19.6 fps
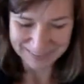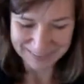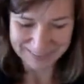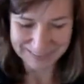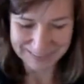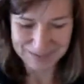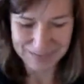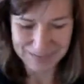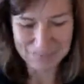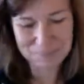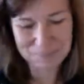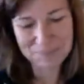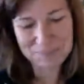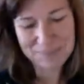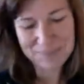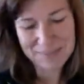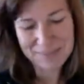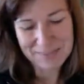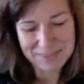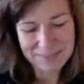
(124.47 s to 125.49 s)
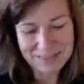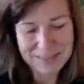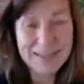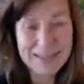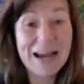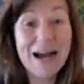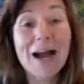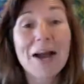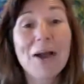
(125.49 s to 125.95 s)
So
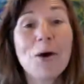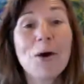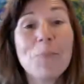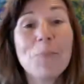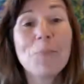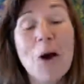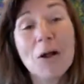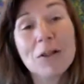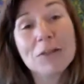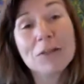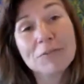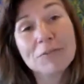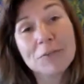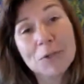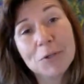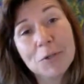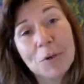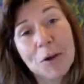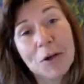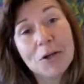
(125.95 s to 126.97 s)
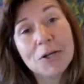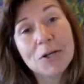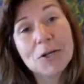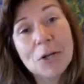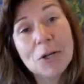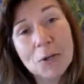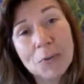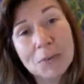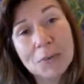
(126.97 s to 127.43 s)
I hope all of you are
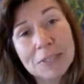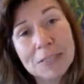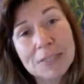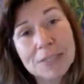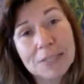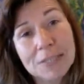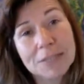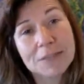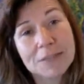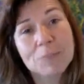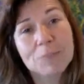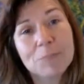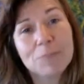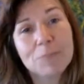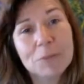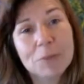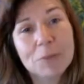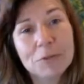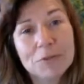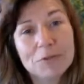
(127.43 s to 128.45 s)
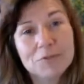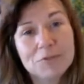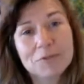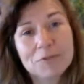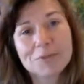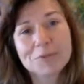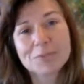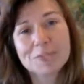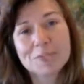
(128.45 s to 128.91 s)
noticing the
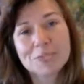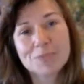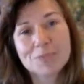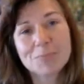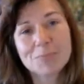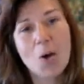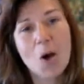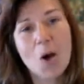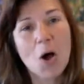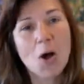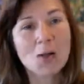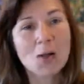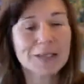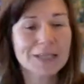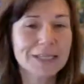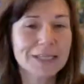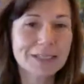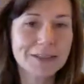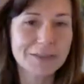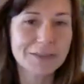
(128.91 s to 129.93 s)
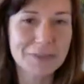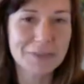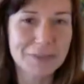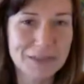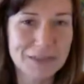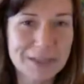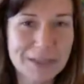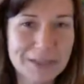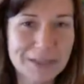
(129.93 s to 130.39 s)
beautiful, small, little
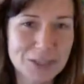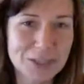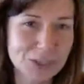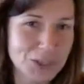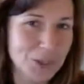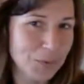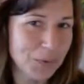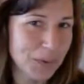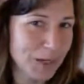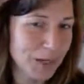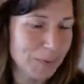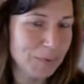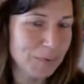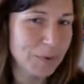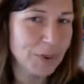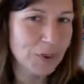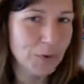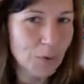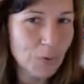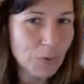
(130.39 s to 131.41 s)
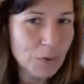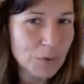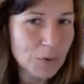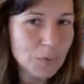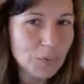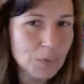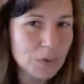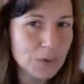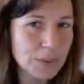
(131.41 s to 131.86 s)
things showing up in your
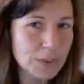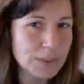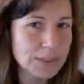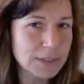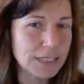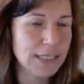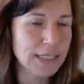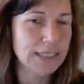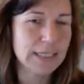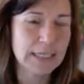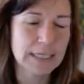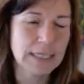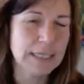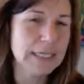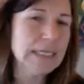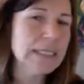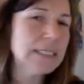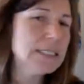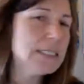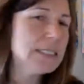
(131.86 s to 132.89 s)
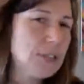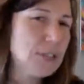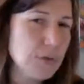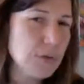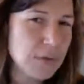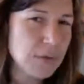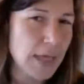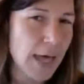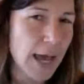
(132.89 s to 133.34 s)
world, and the key
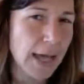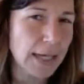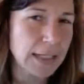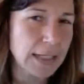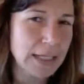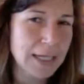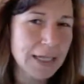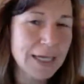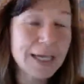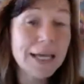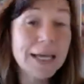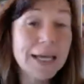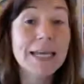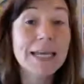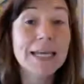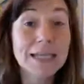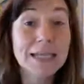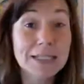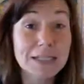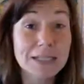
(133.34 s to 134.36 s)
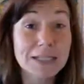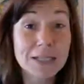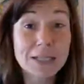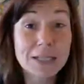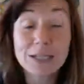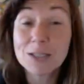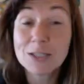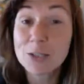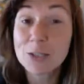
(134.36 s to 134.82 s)
to that is
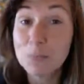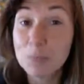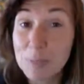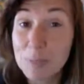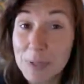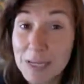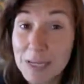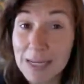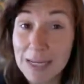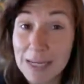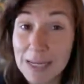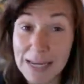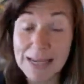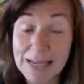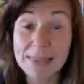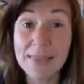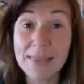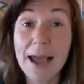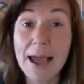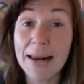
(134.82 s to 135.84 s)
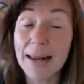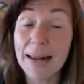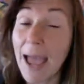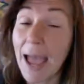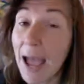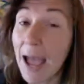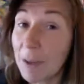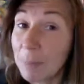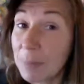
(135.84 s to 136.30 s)
to be in that
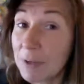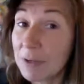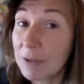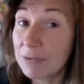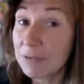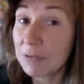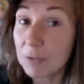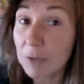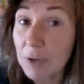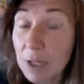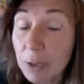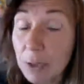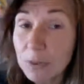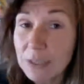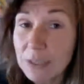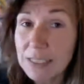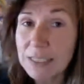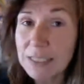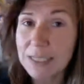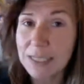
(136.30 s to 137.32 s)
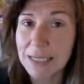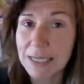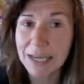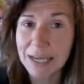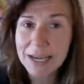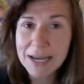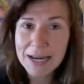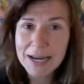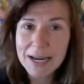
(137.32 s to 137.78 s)
happy frequency,
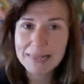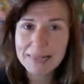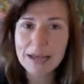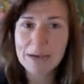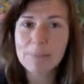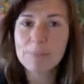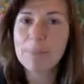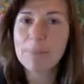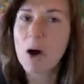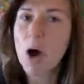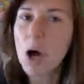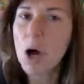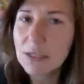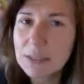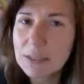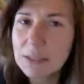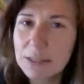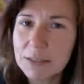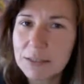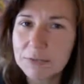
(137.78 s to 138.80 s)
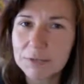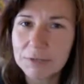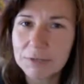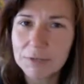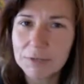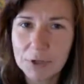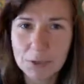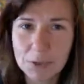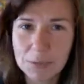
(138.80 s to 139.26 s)
in that positive
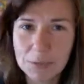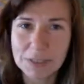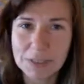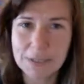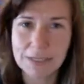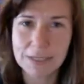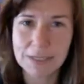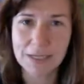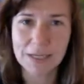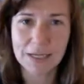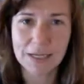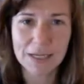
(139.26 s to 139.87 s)
frequency.